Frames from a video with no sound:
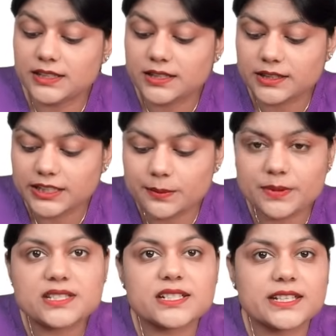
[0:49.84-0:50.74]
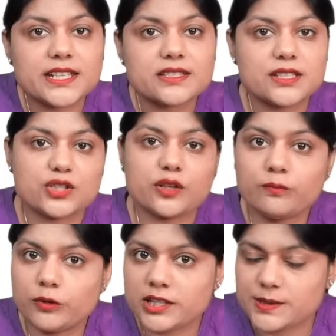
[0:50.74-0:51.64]
30% cases of
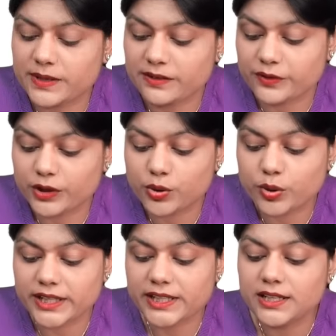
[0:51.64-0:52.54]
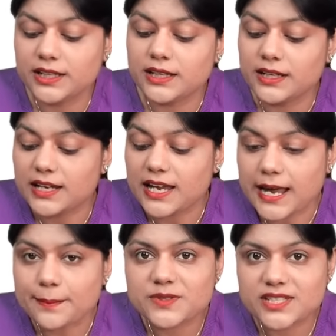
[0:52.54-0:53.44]
bullous pemphigoid,
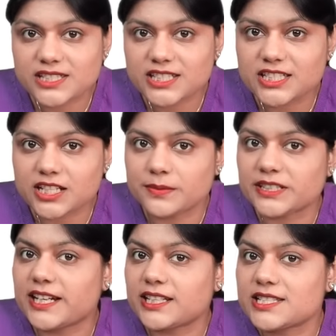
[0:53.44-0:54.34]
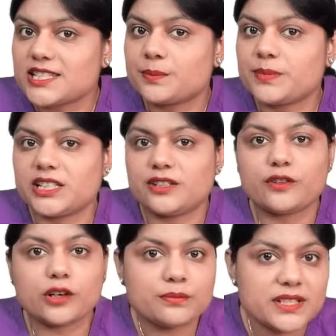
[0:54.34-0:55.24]
absent in dermatitis
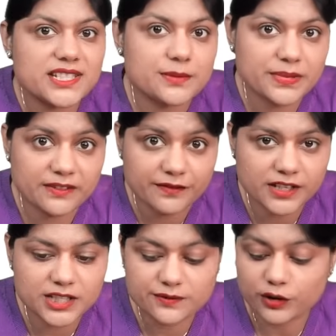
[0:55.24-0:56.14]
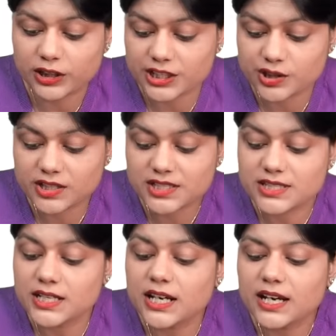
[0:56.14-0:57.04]
herpetiformis and pemphigus foliaceus,
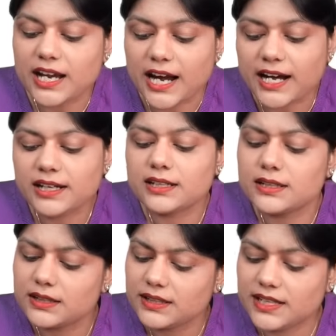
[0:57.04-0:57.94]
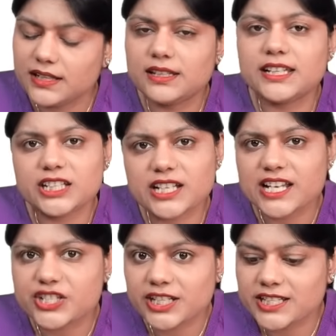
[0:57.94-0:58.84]
and in linear
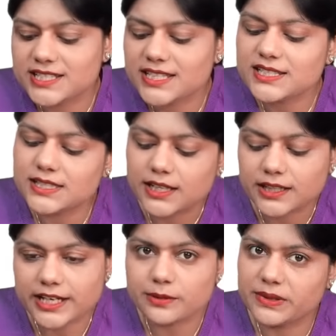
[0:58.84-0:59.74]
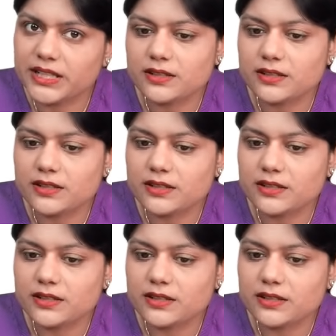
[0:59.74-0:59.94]
IgA disease, there can be